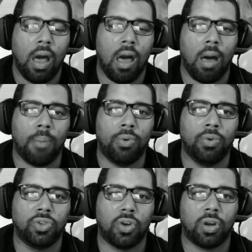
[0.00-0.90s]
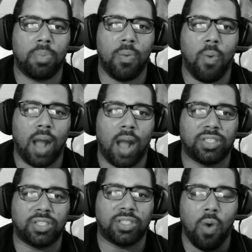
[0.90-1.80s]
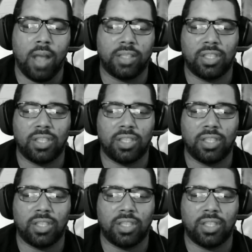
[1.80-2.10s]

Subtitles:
Who's going to be watching what?